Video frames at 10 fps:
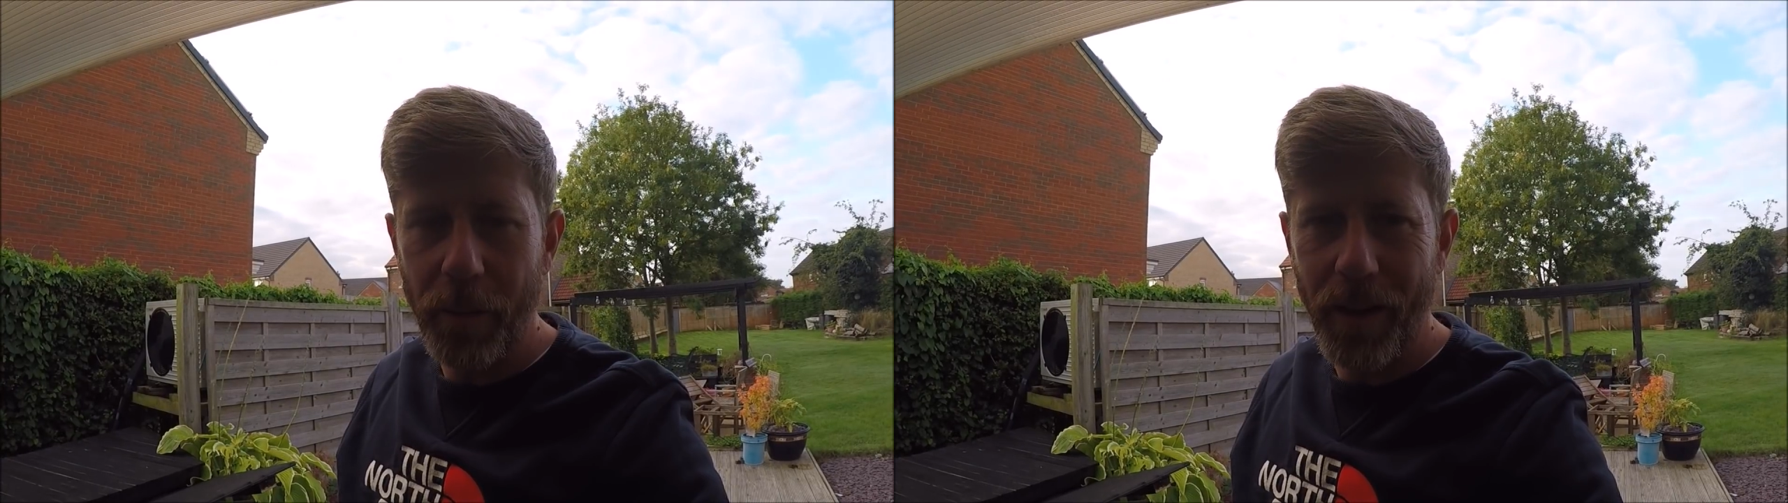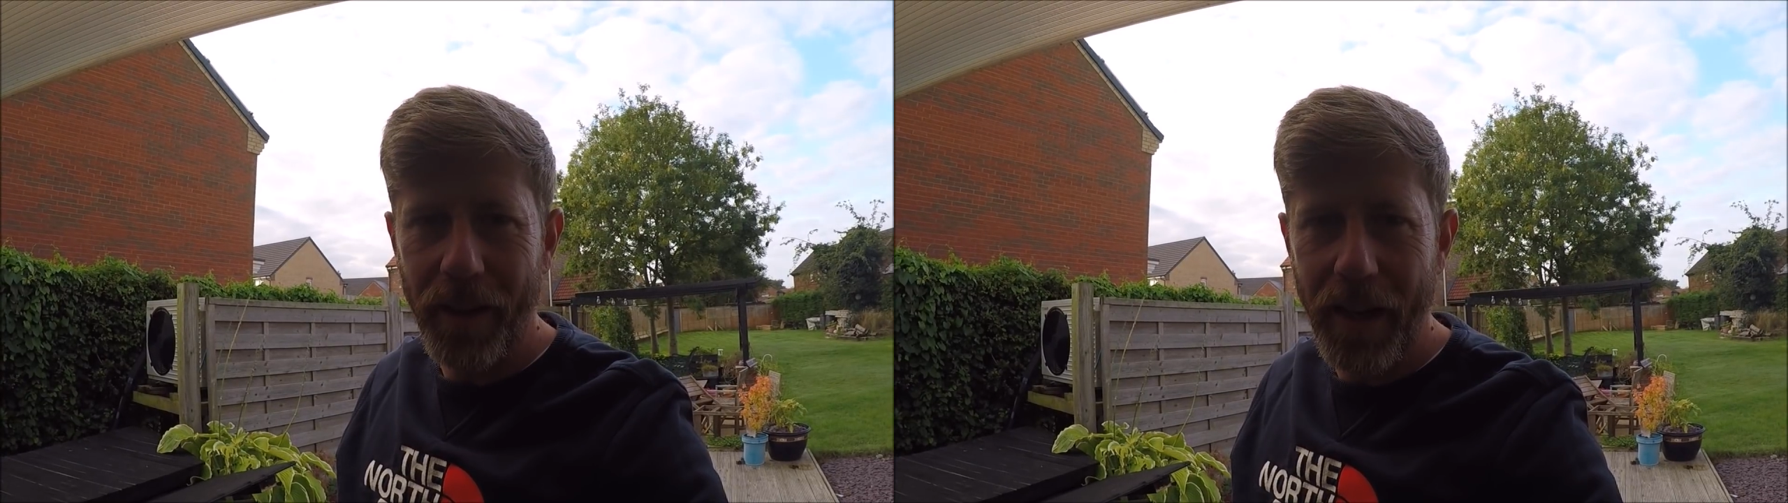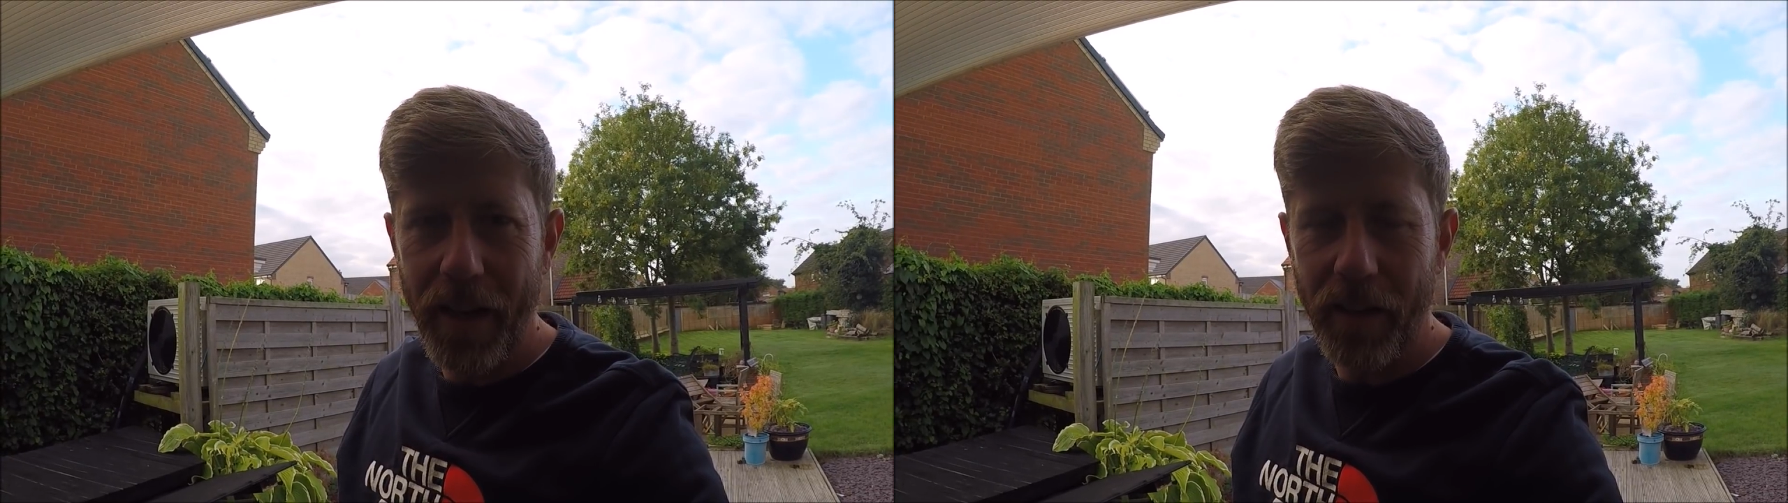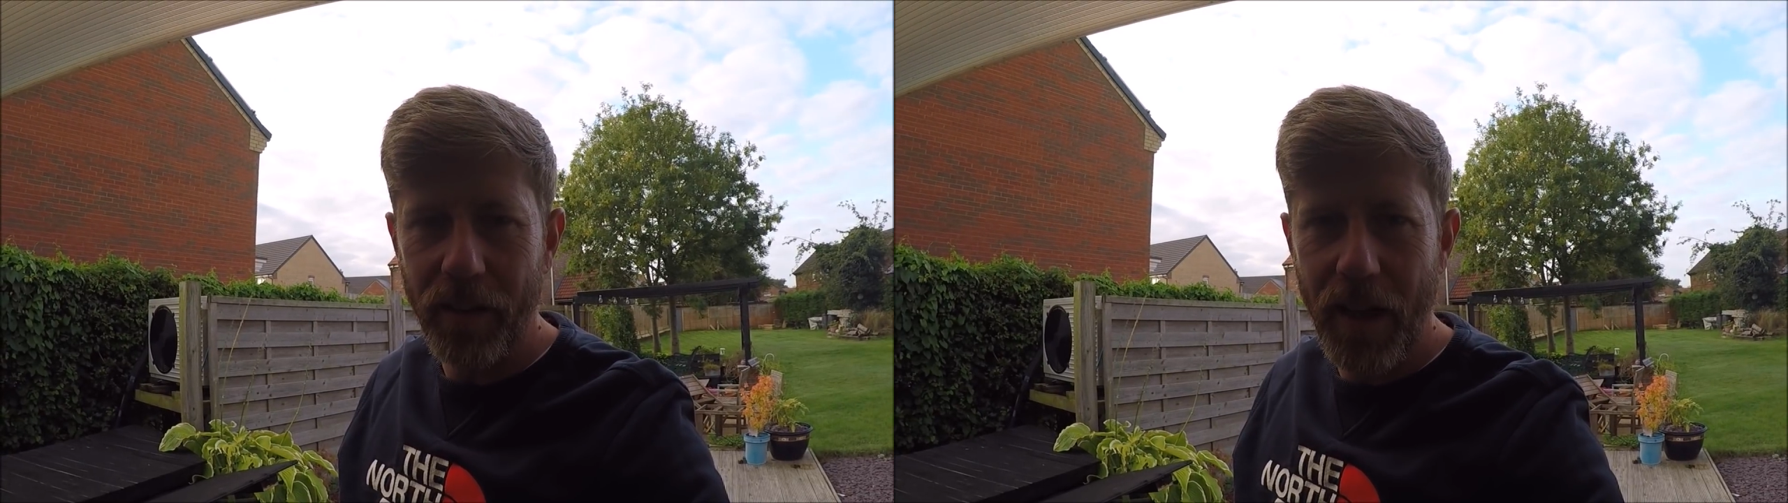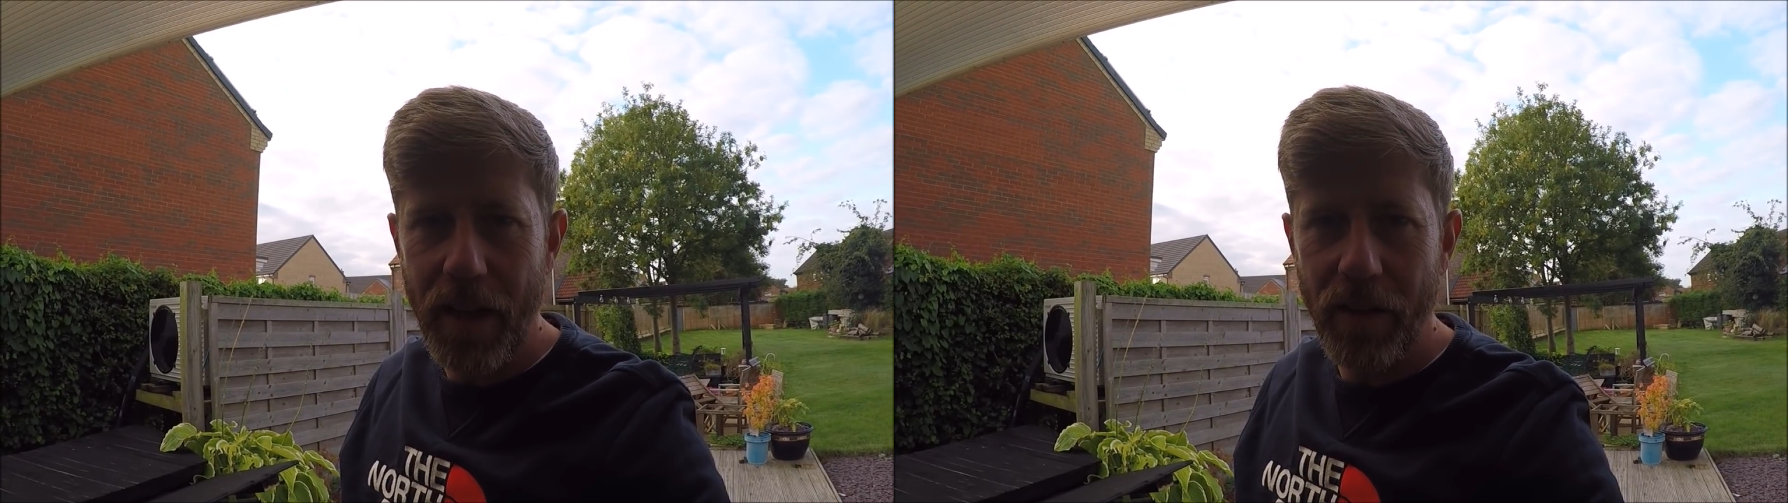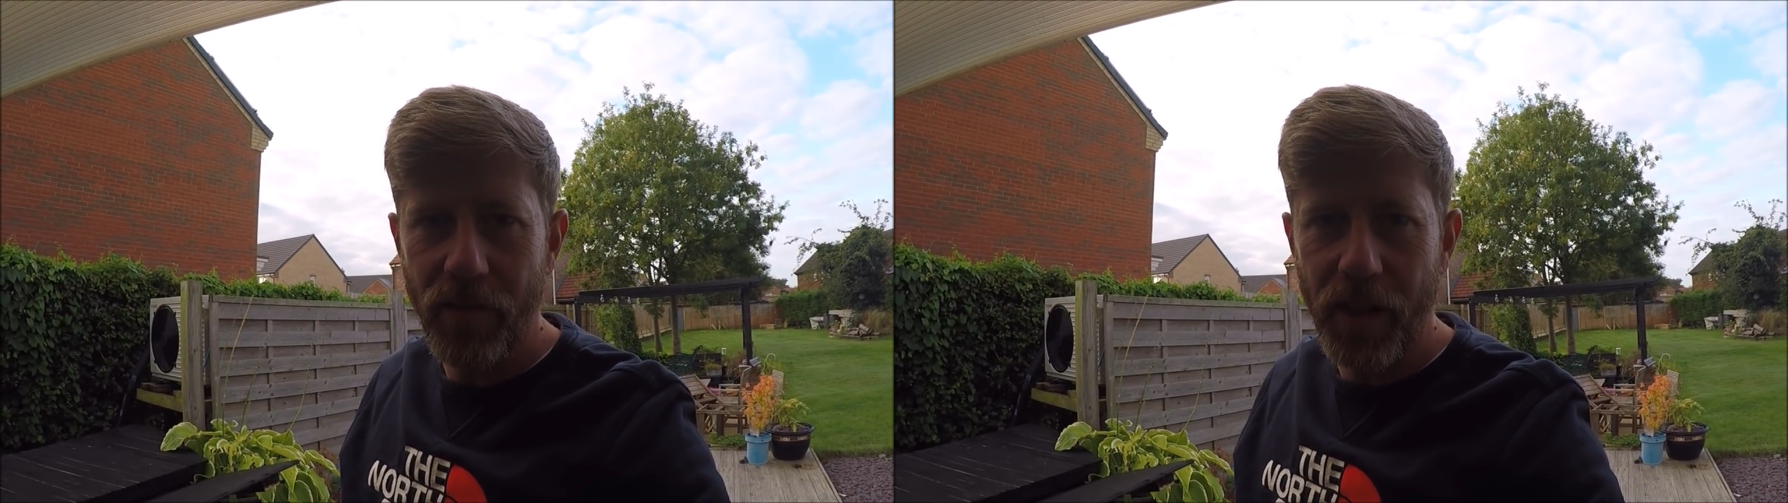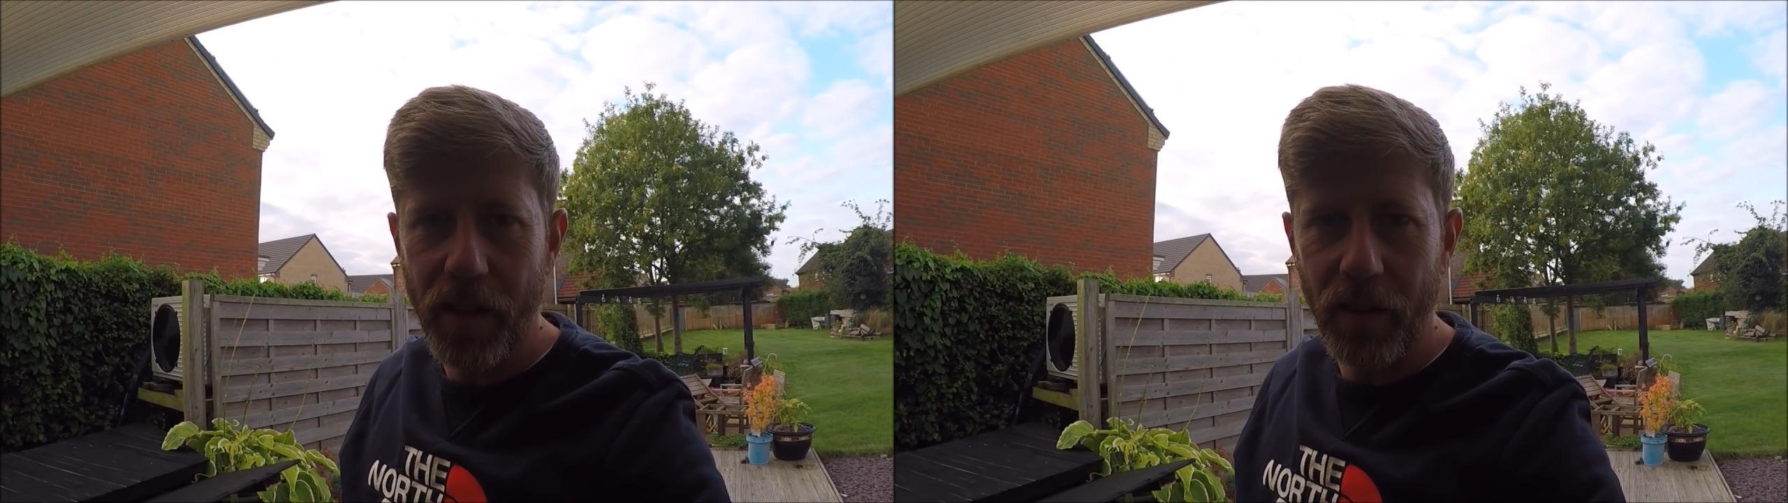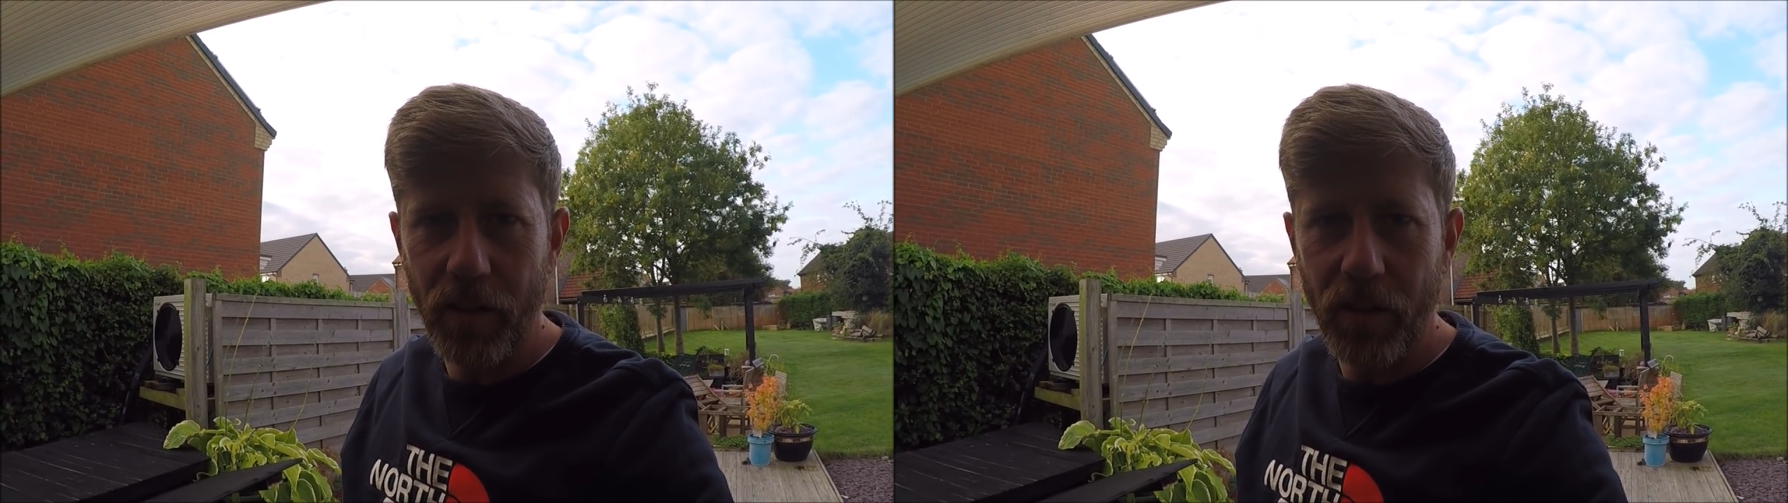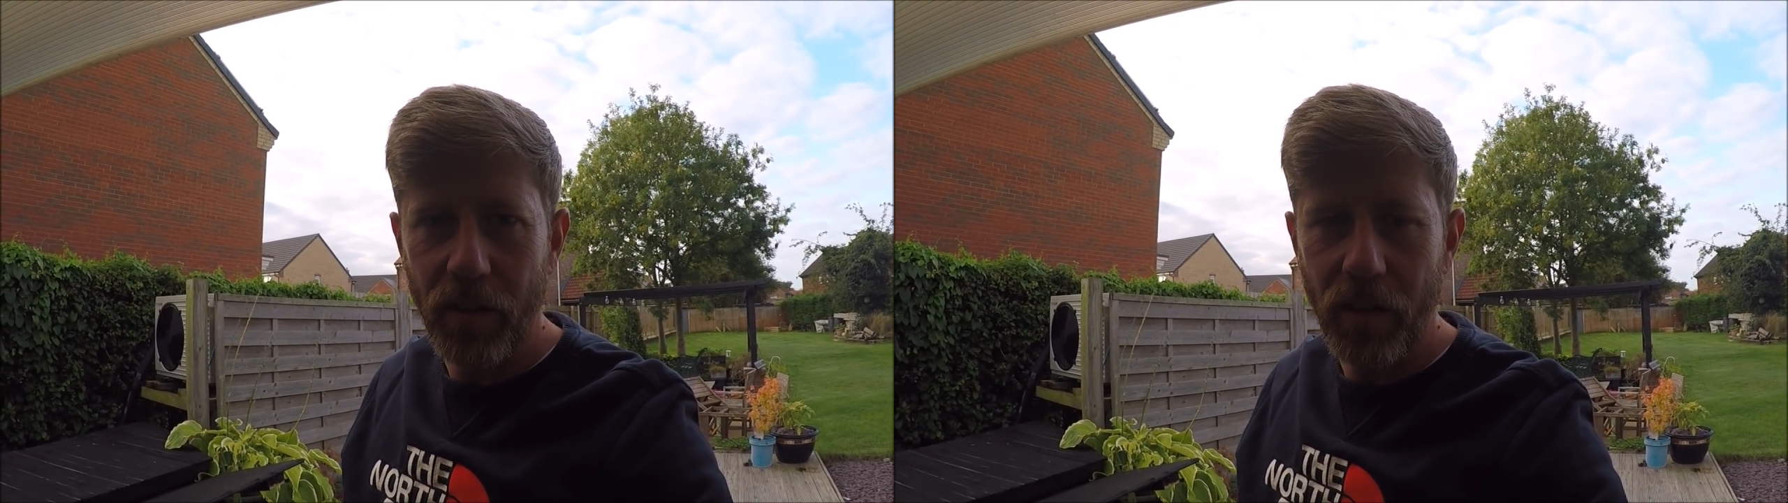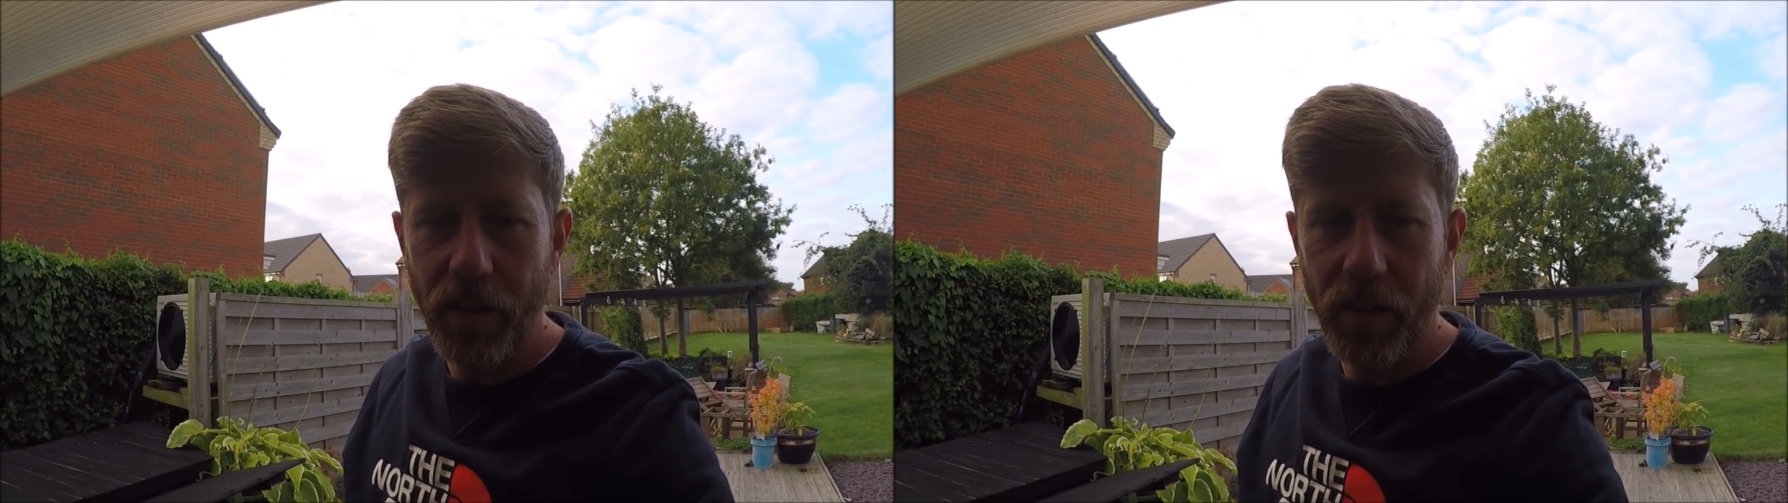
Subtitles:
but again it's evenings